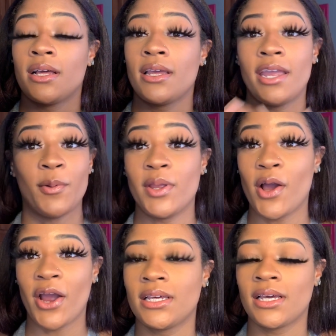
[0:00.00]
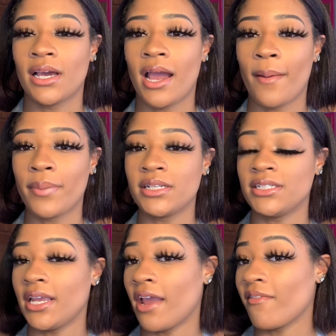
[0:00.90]
here we are. I
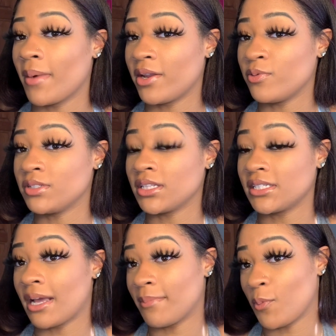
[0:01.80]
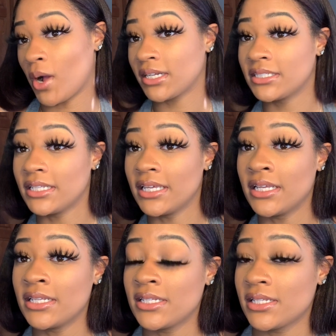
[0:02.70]
appreciate everybody who took the time to watch
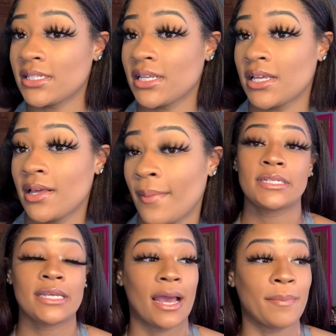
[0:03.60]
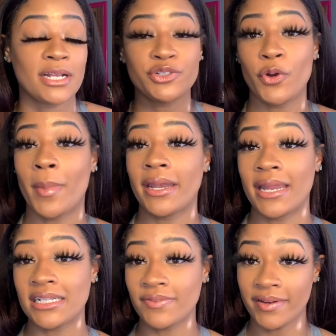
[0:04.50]
this. I'm not sure what my
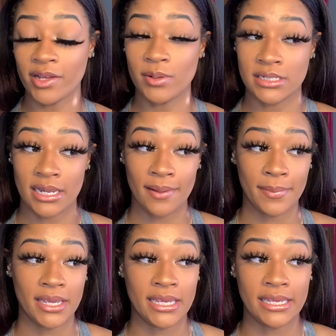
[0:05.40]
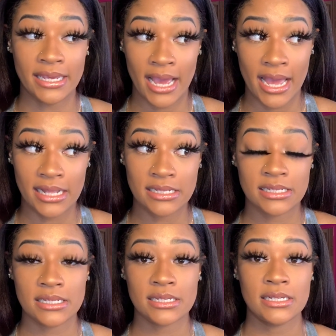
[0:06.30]
next video is gonna be yet,
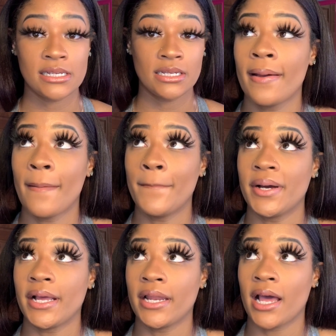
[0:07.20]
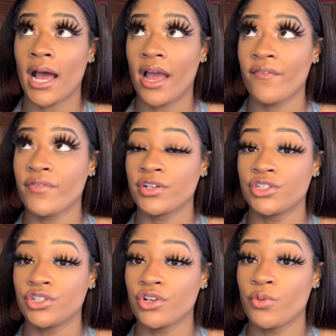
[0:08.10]
but I for
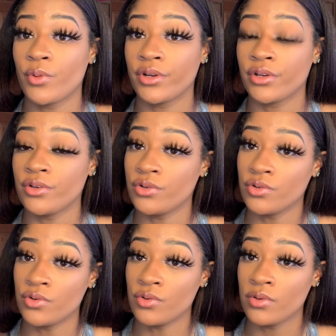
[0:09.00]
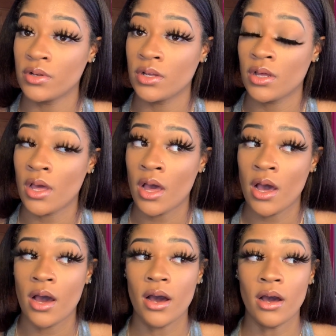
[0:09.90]
sure want to do
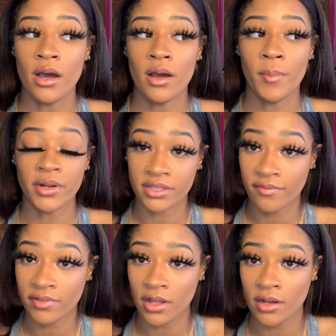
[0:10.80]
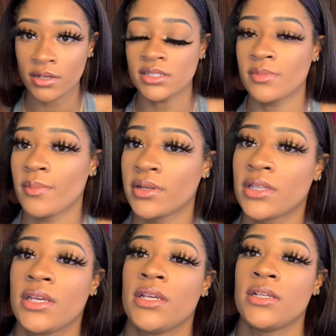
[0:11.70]
a birthday vlog because my
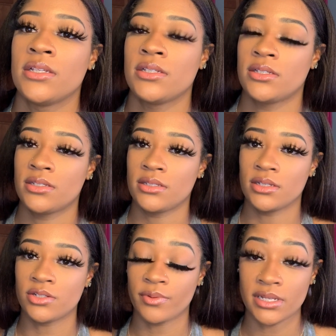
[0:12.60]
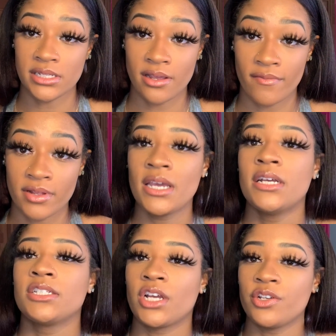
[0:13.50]
birthday is the 27th,
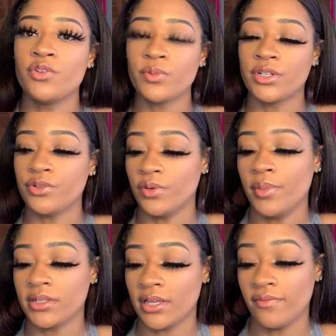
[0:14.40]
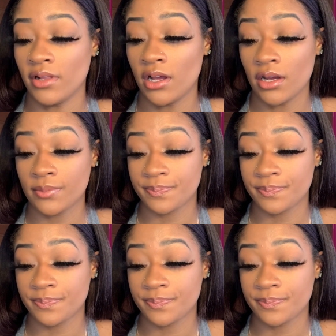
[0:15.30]
so I do want to do a birthday vlog,